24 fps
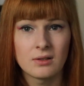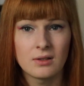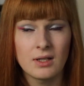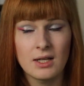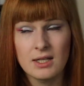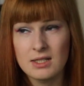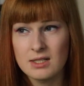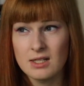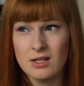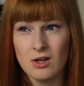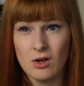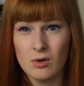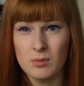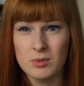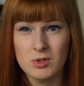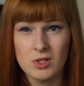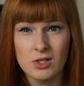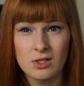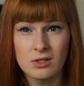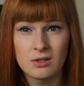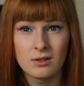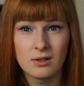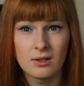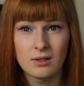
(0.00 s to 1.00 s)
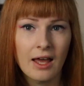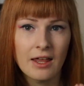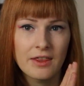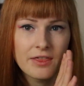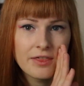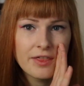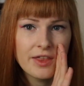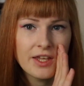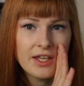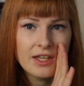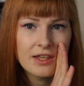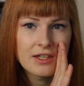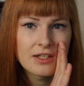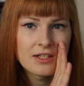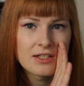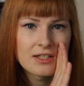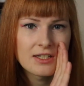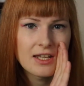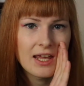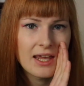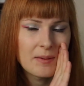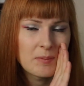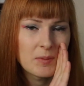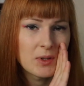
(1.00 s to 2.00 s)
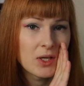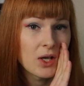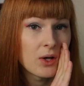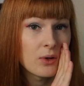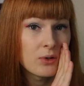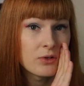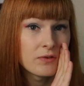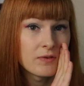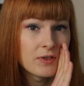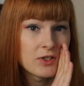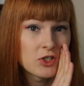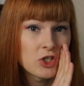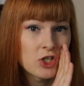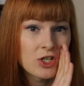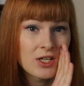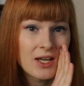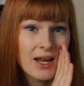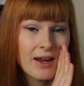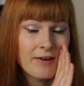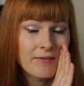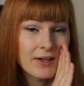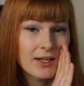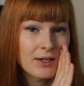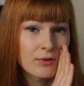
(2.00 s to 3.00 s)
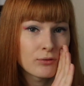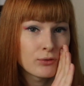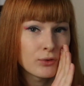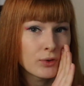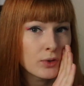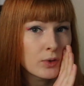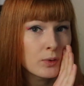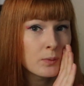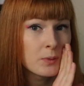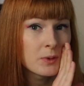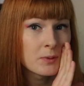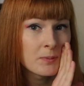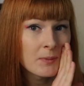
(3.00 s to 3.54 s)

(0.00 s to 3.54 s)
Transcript: It's an option. I think the same goes for generic Rubes